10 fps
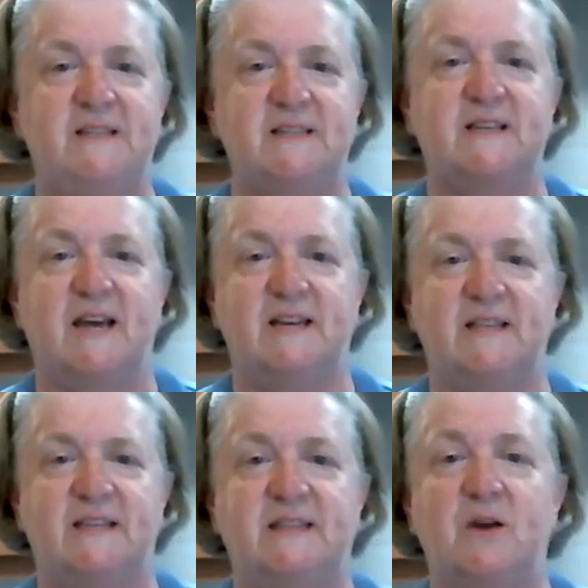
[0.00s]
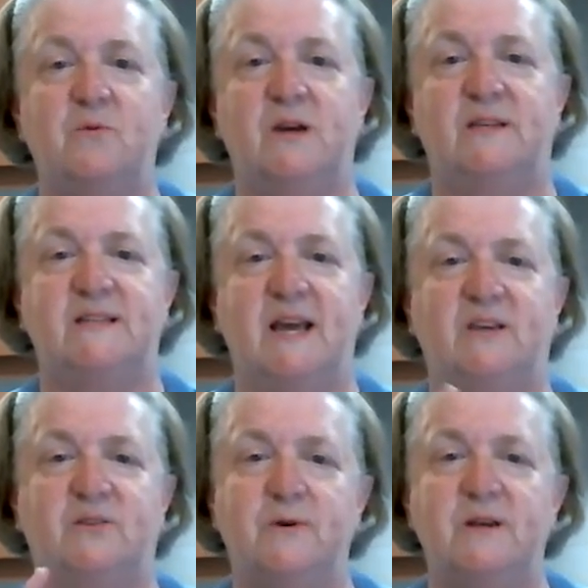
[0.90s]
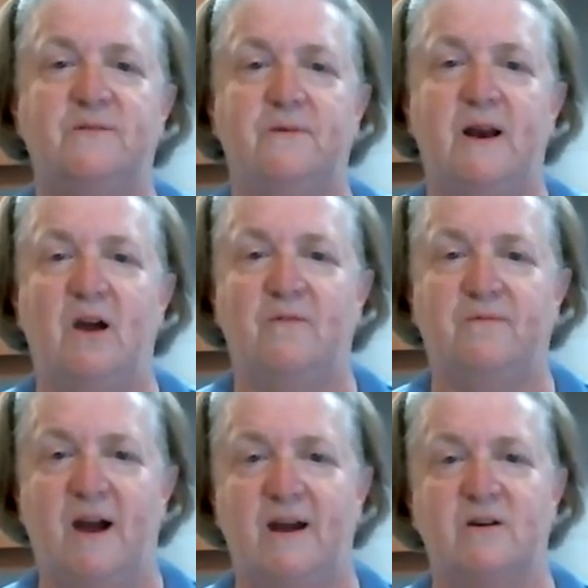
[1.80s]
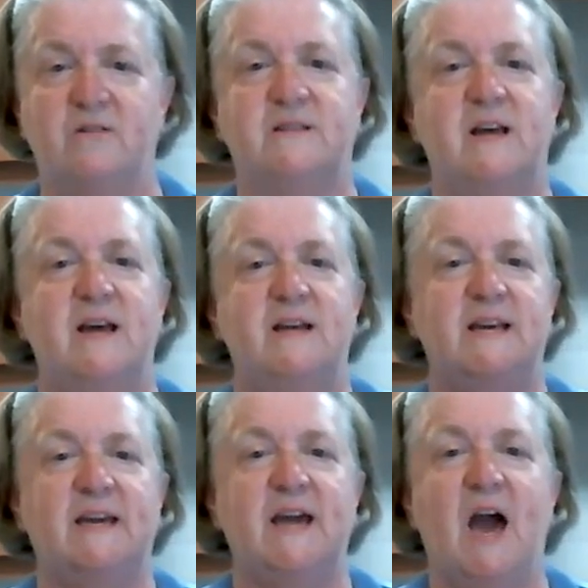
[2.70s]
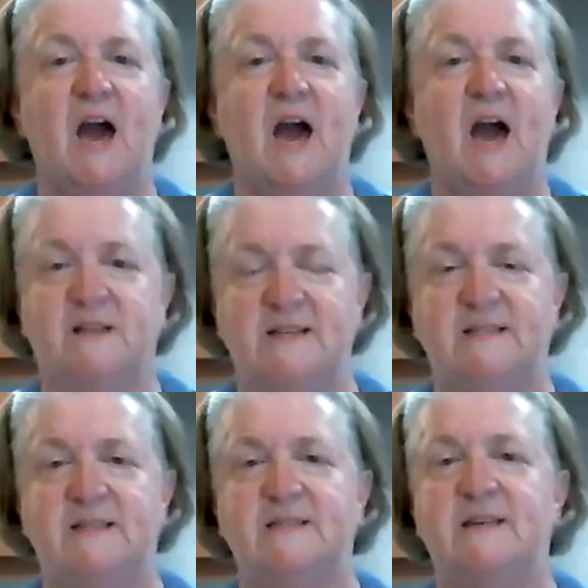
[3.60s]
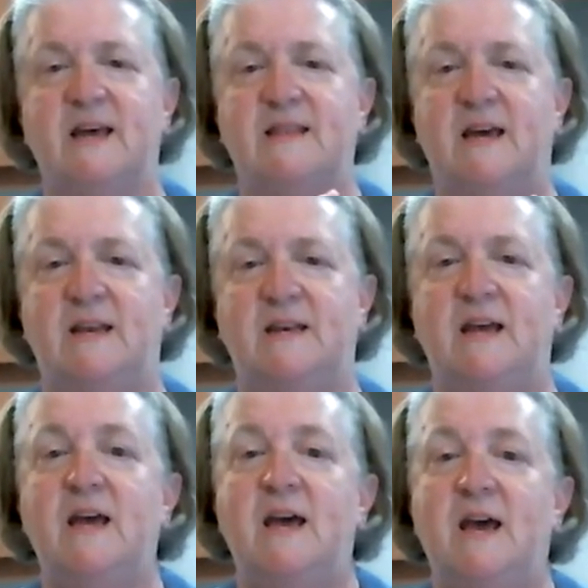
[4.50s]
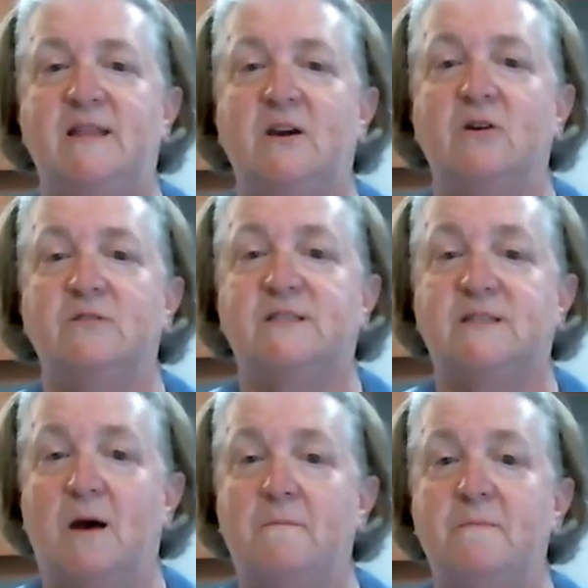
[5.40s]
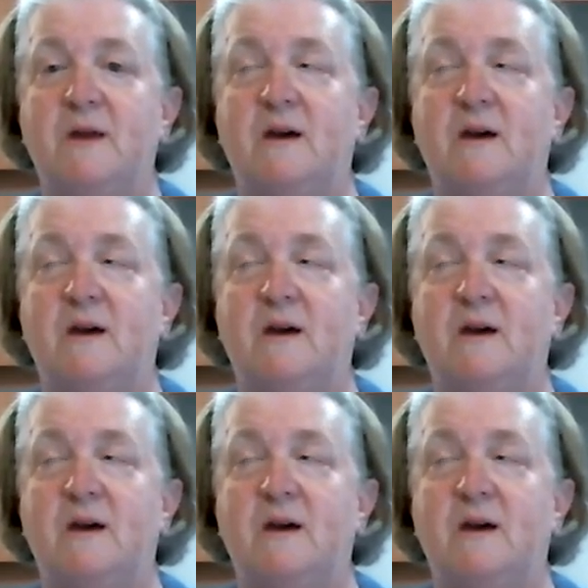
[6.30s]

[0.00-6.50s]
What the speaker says: decided that they would take 3 different air fryers, take apple slices, and then there's some